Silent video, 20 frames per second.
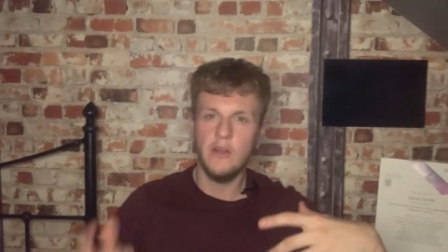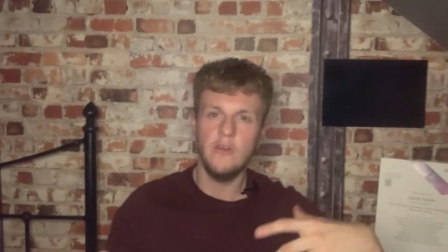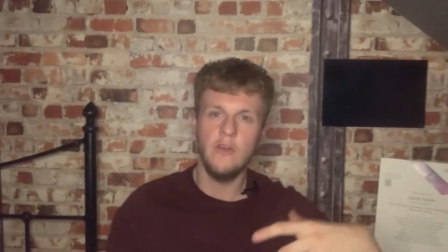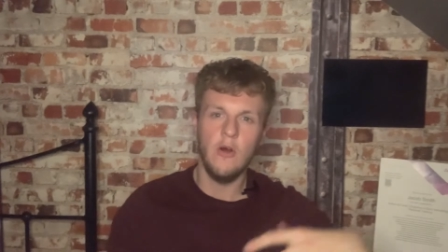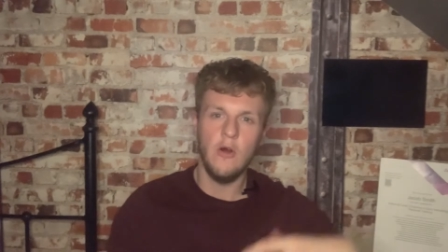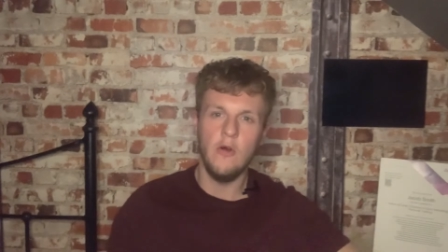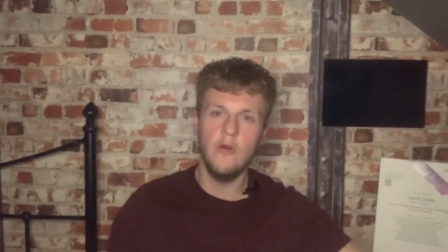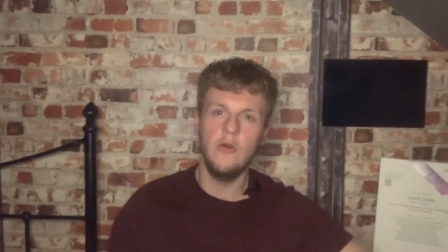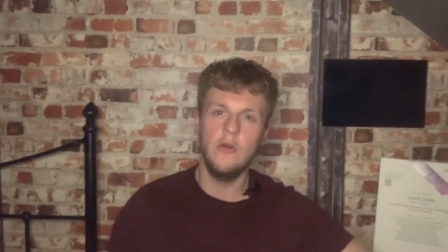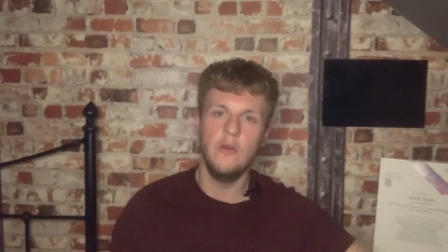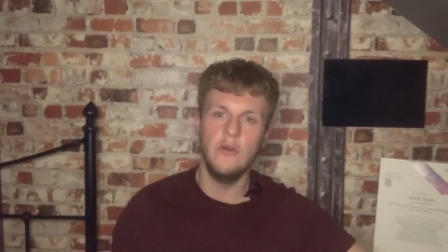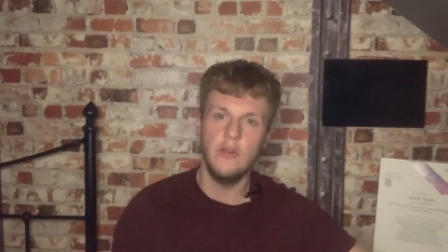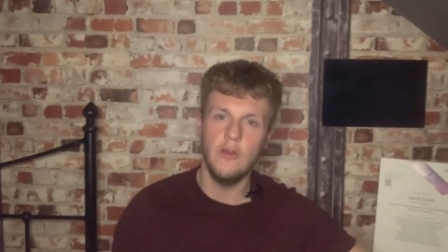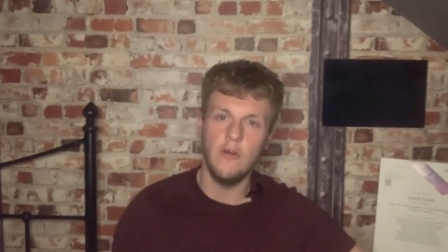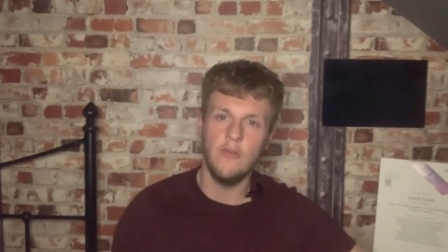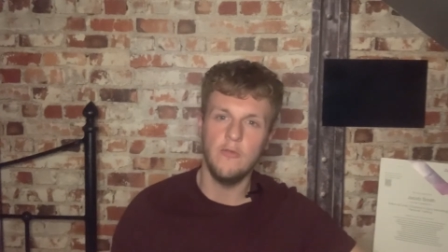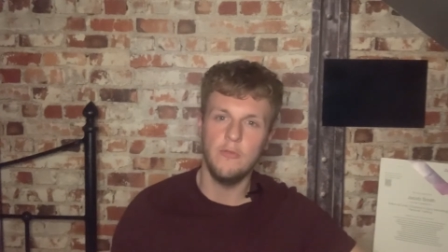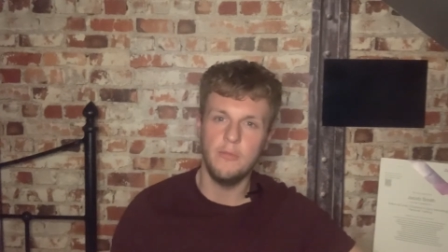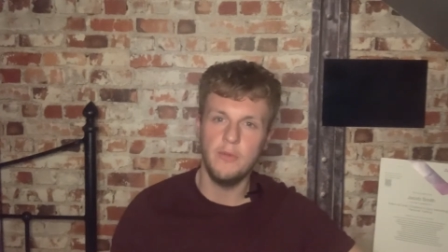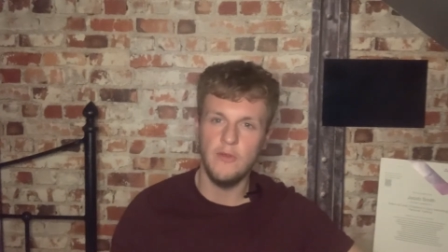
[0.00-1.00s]
not heard
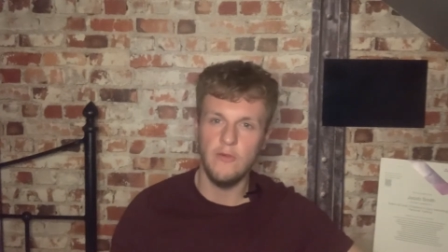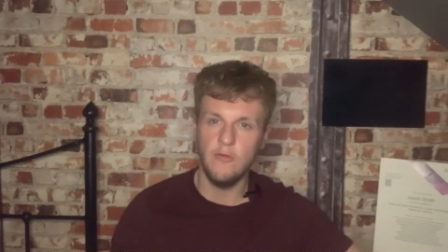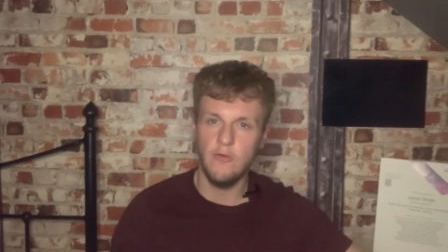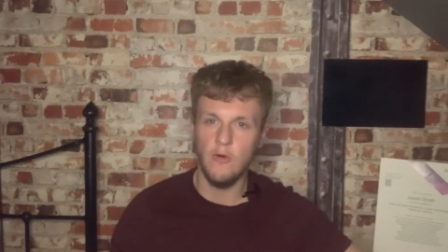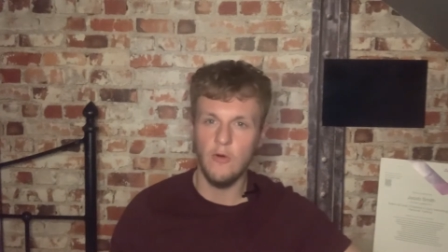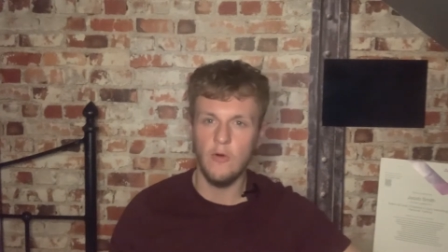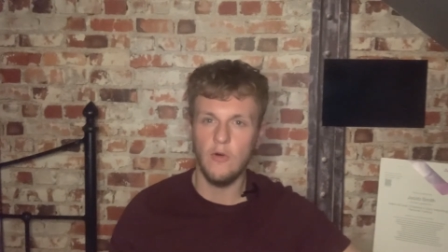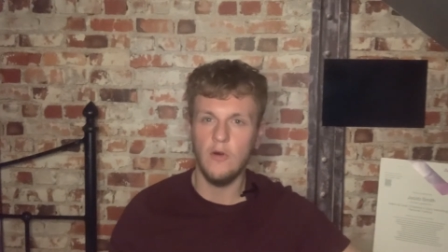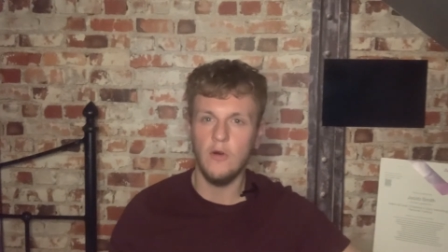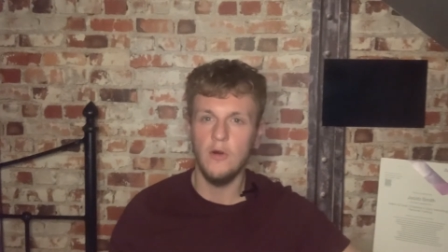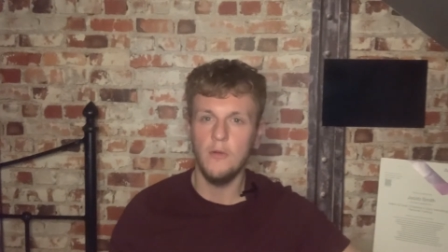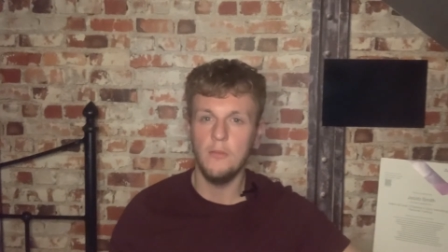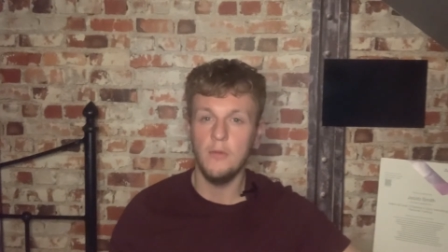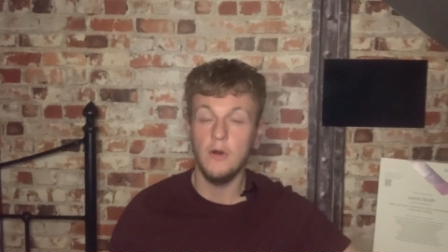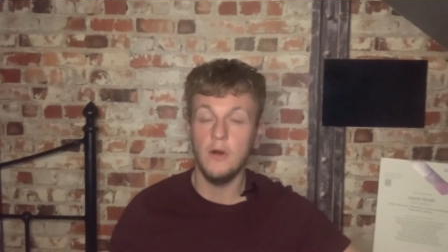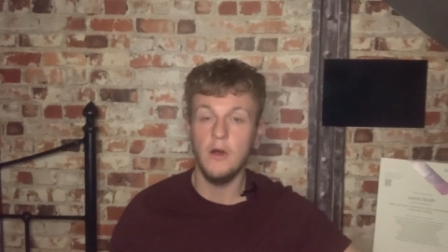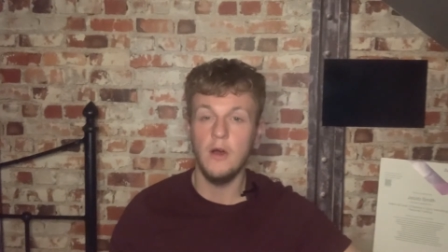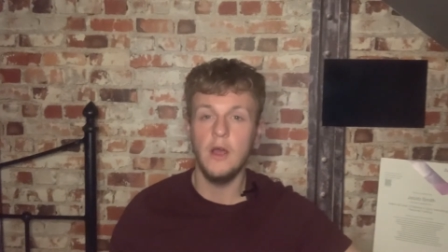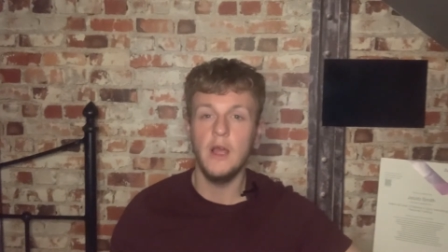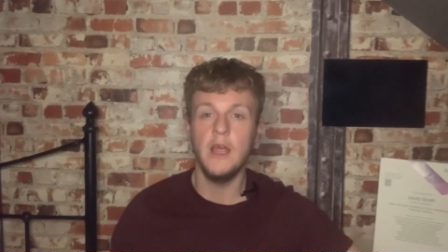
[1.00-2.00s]
of before,
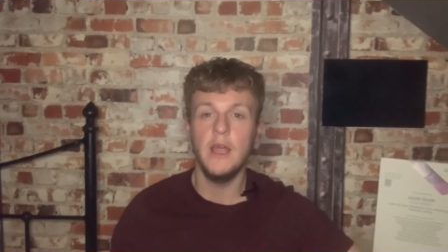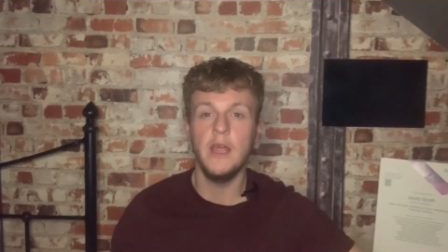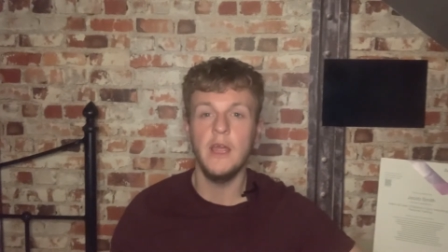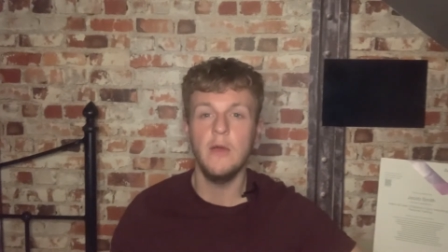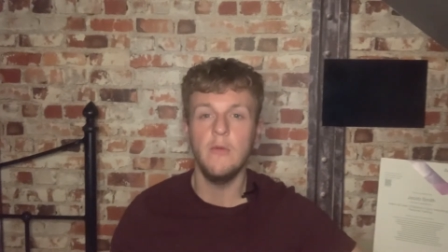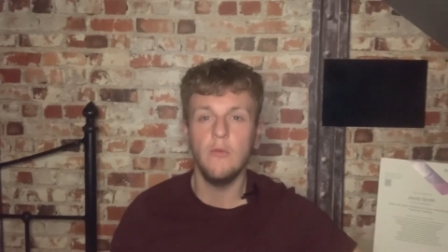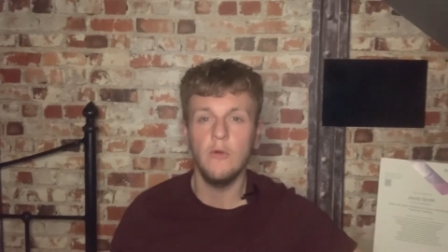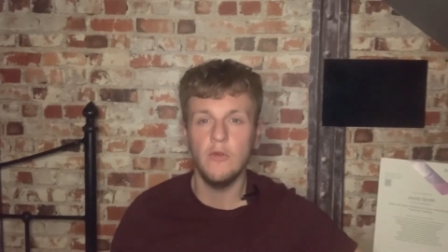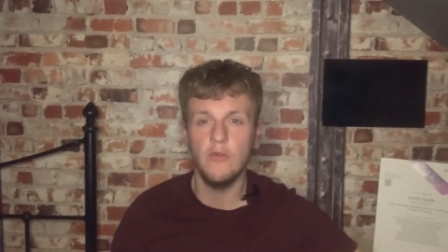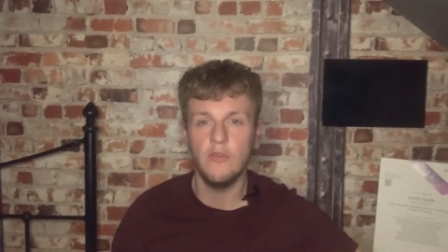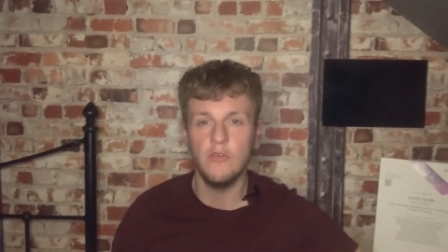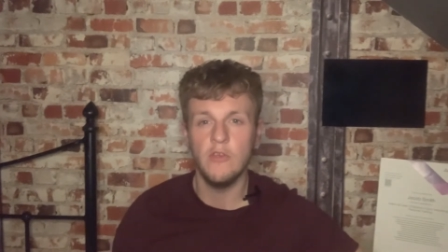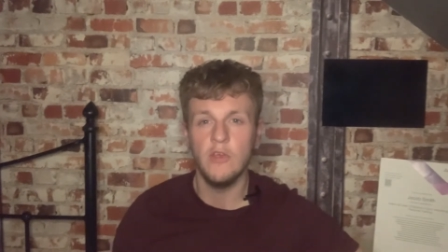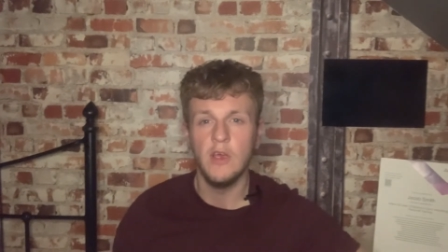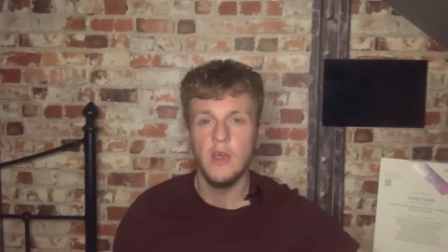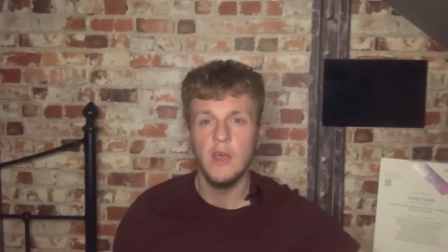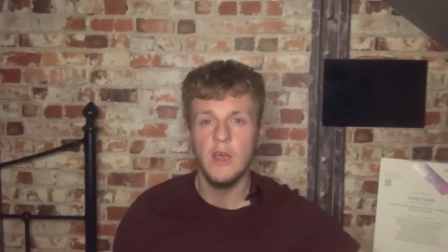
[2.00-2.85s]
but it was